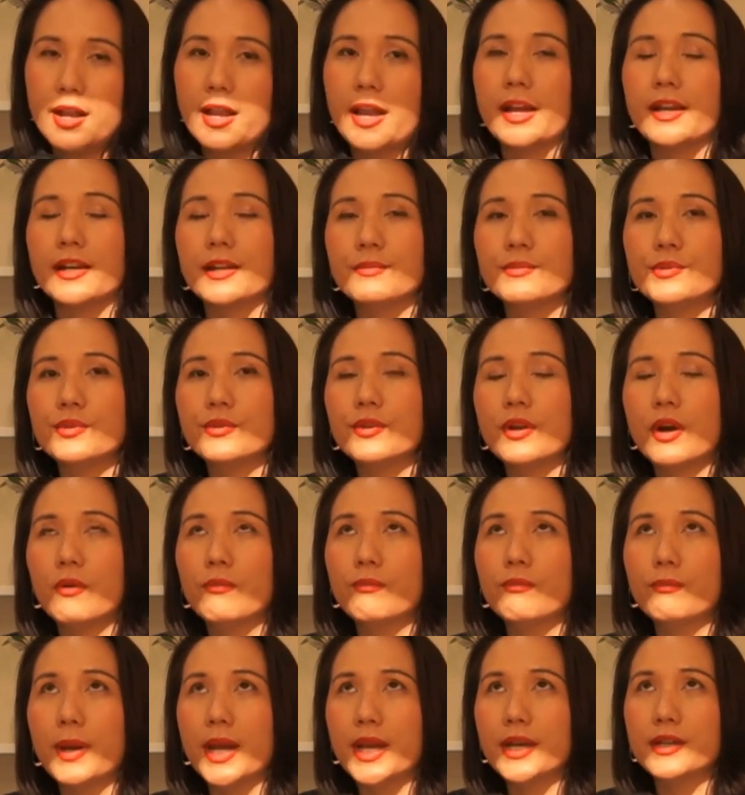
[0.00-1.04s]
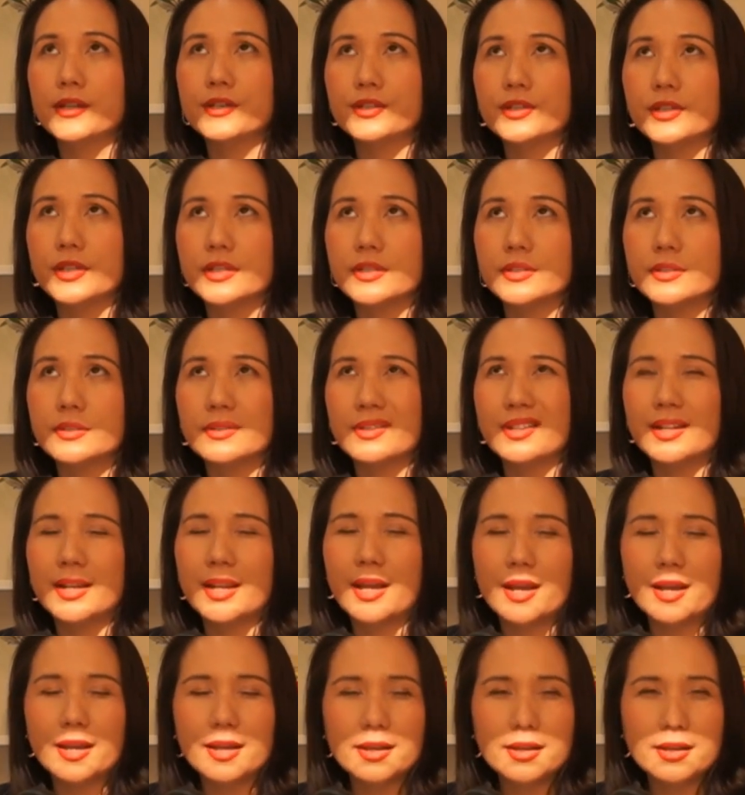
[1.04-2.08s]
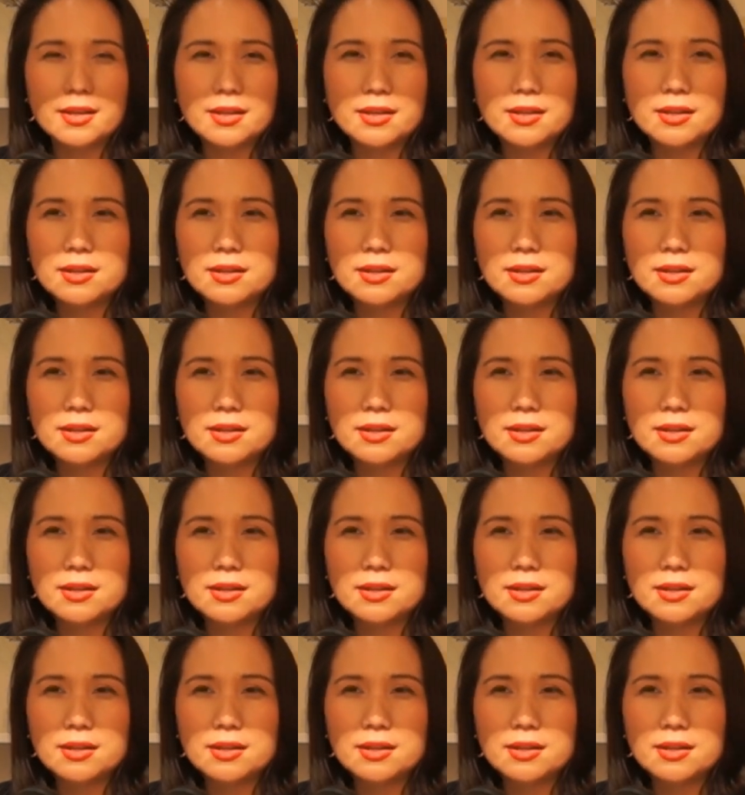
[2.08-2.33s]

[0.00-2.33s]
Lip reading: And if you don't manage it, like